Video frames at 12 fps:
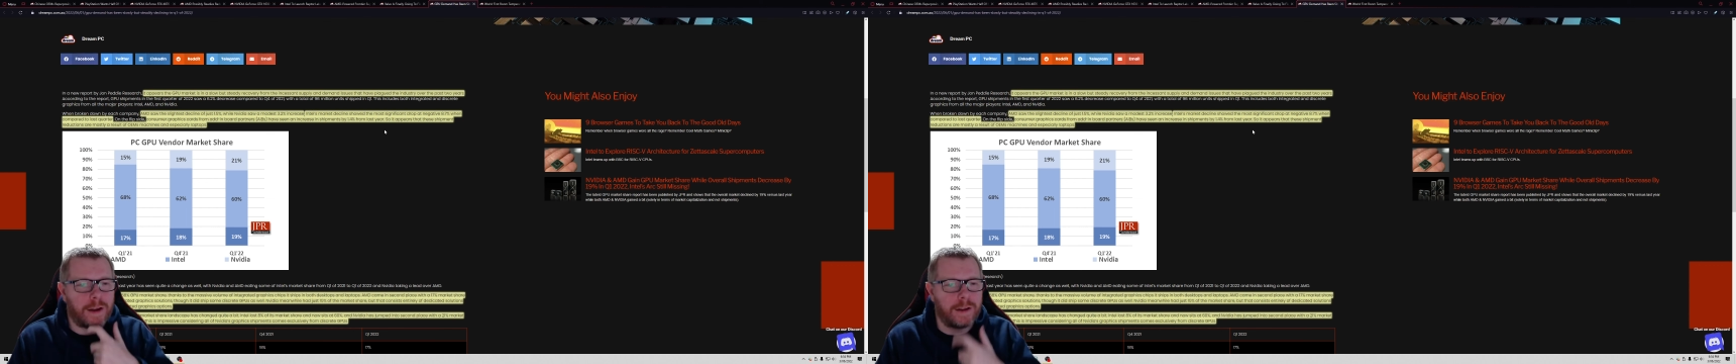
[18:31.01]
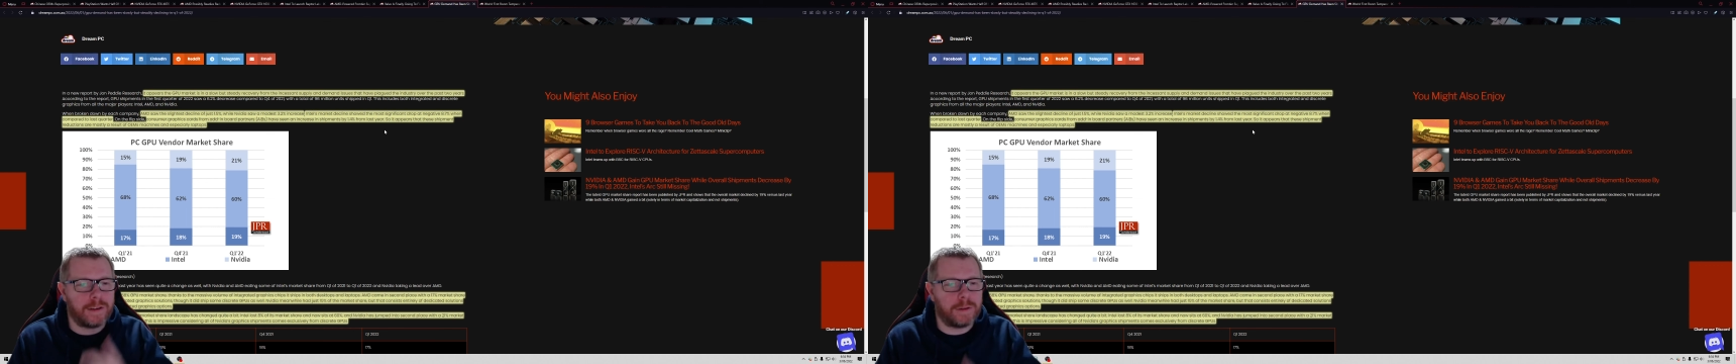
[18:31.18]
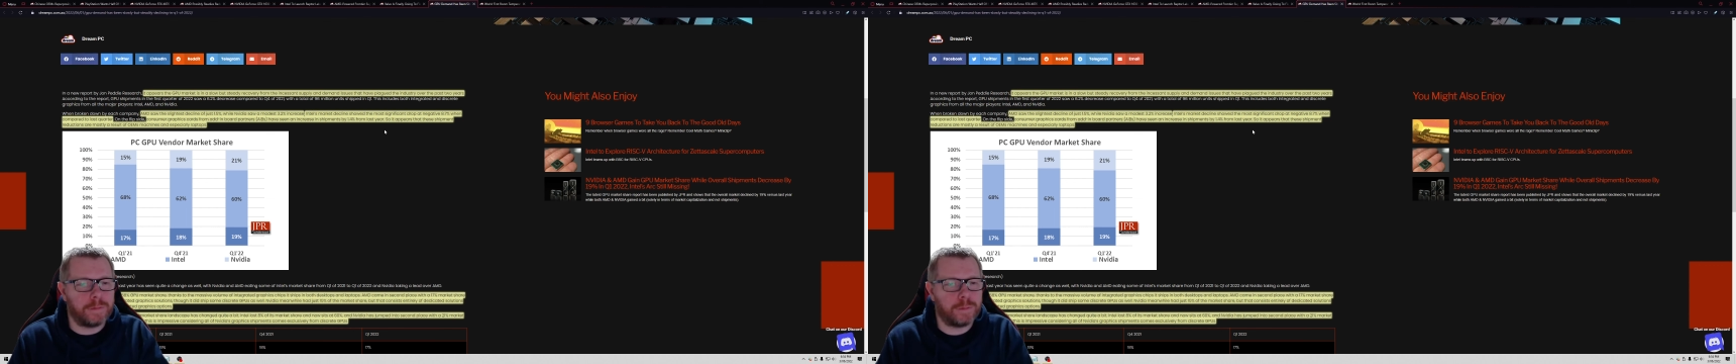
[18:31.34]

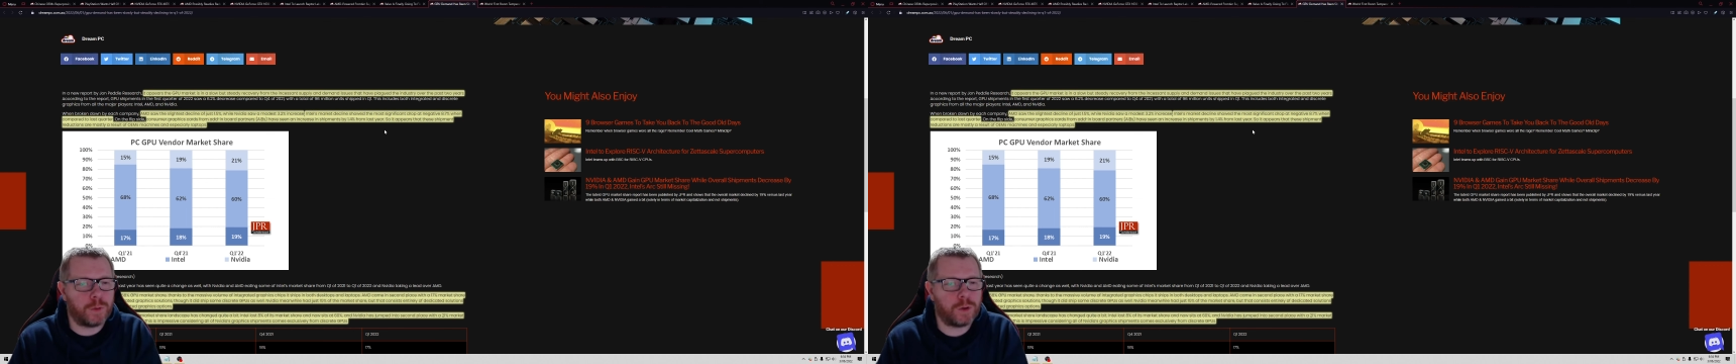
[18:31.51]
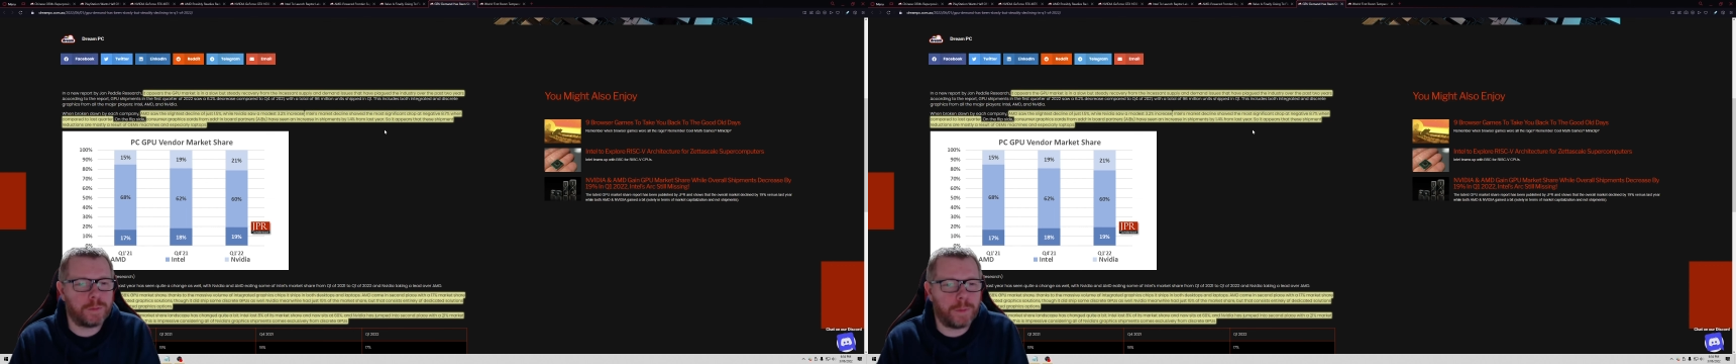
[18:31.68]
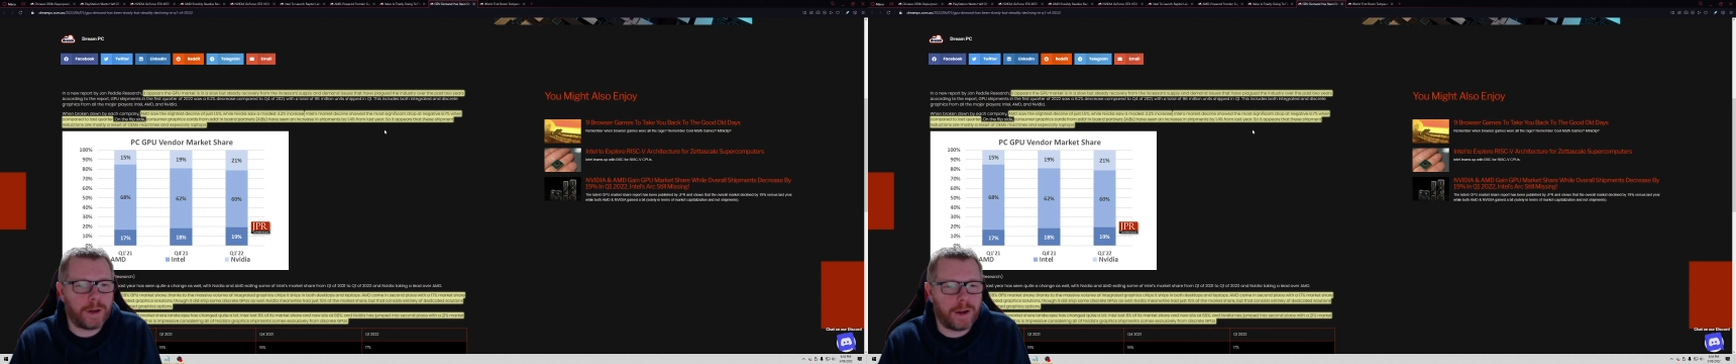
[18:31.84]
add-in
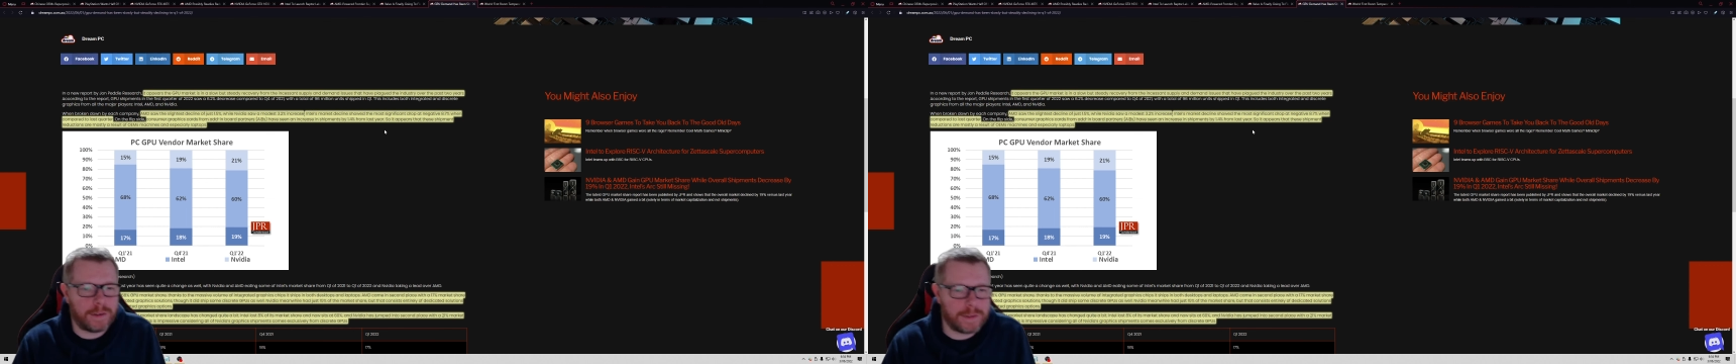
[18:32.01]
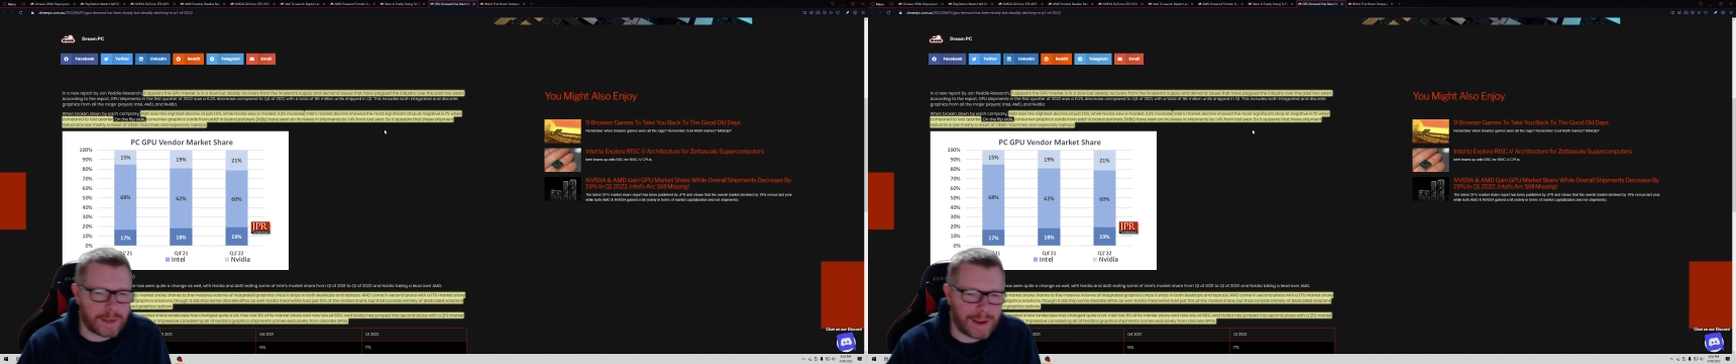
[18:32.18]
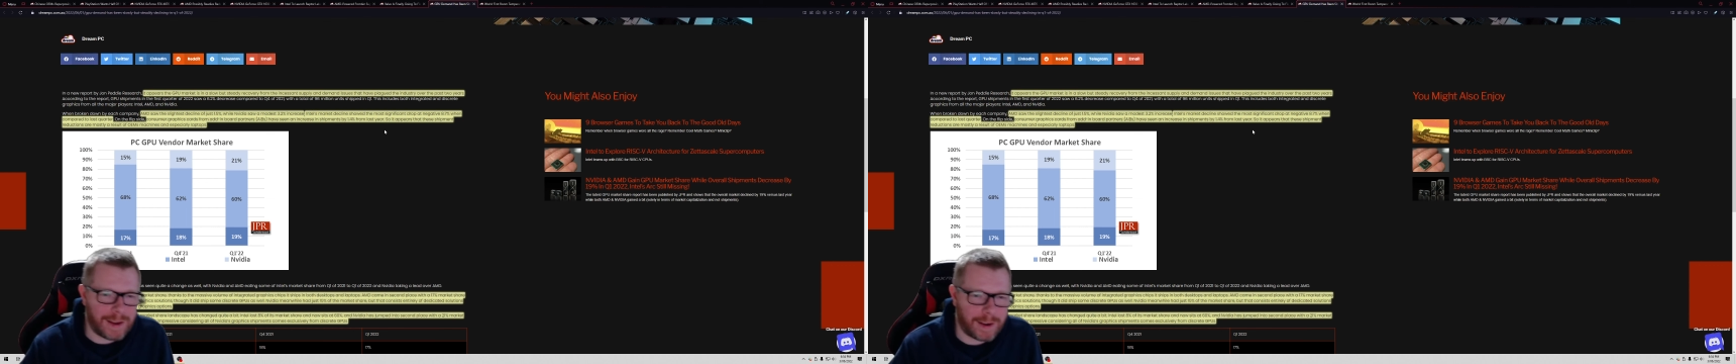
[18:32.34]
board
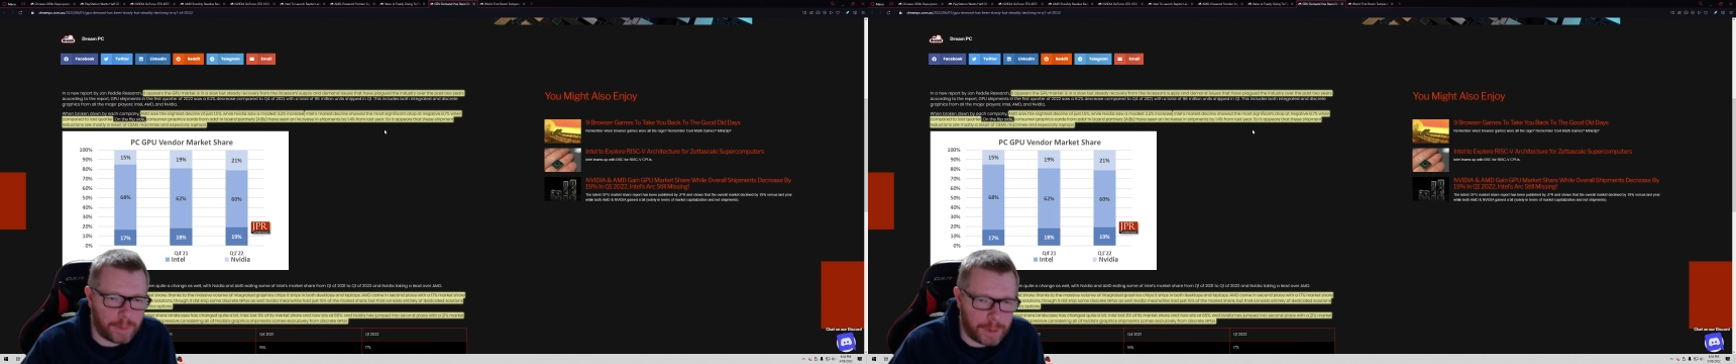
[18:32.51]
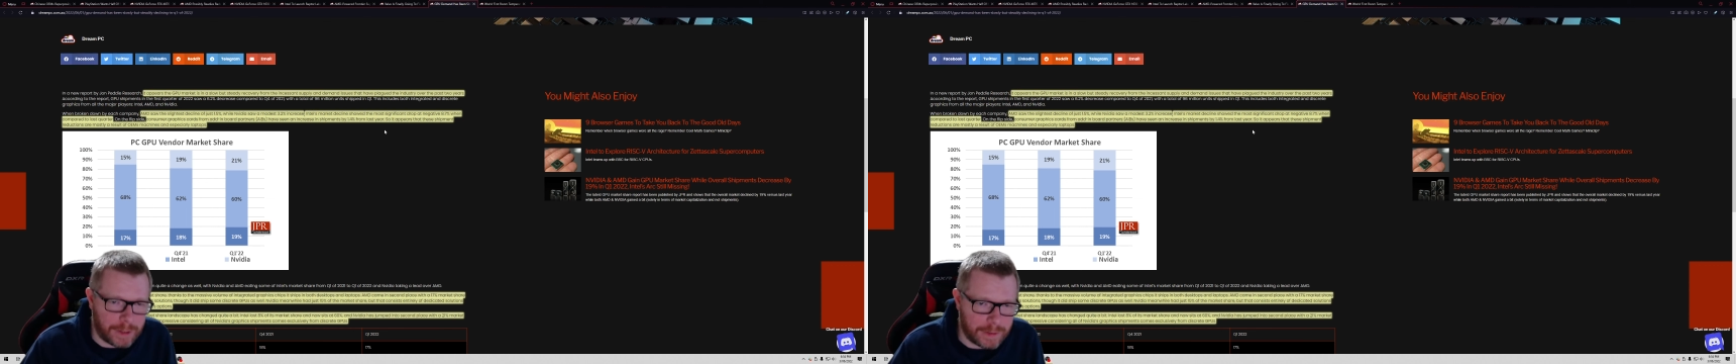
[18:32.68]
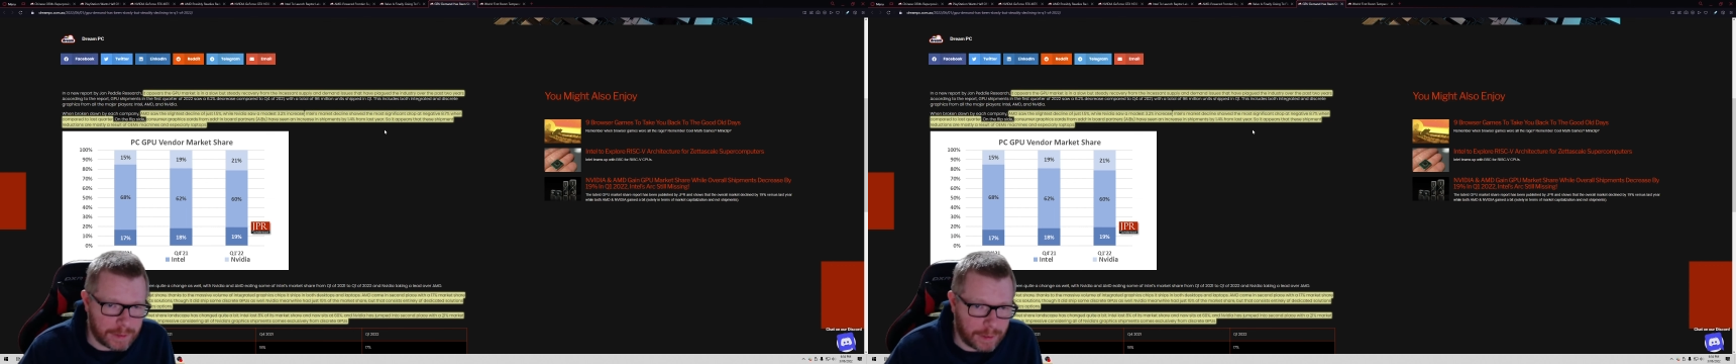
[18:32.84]
partners,
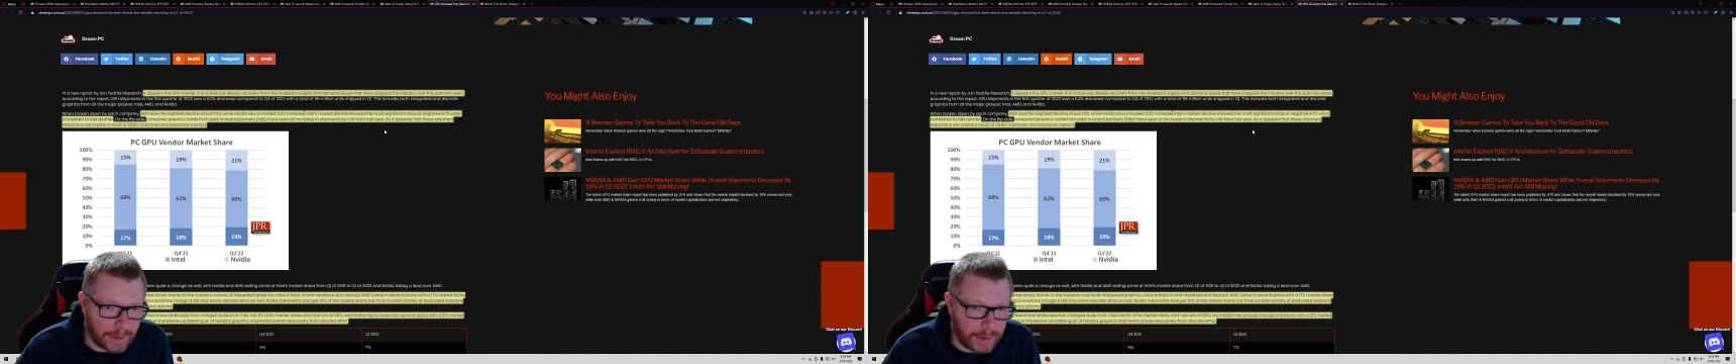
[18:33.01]
AIBs,